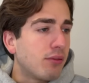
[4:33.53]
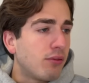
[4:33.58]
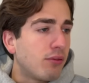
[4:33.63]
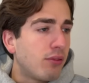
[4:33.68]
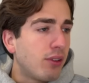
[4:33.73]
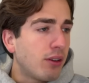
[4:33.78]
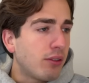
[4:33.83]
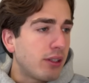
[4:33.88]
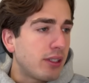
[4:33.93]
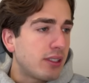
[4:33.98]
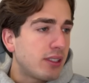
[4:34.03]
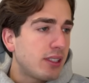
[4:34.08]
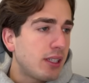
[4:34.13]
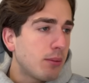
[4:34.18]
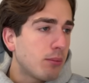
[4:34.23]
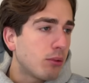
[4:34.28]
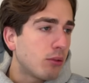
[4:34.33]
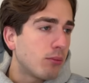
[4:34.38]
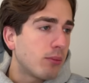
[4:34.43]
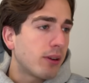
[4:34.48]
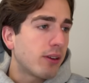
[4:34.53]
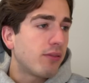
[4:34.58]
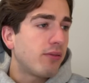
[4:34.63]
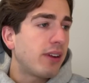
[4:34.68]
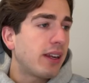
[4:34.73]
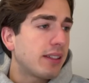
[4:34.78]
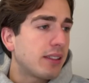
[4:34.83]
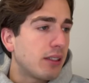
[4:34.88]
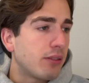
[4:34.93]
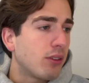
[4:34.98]
very simple but
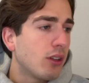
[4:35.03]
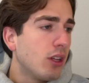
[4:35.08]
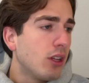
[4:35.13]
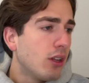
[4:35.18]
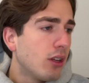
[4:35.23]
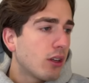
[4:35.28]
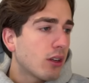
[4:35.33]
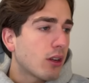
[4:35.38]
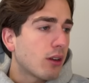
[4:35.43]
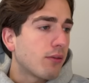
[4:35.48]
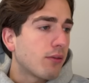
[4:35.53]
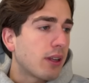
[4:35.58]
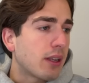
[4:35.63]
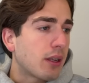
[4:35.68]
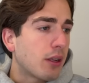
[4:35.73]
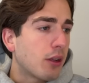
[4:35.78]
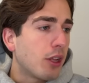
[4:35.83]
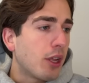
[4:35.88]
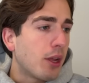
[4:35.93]
effective kind of like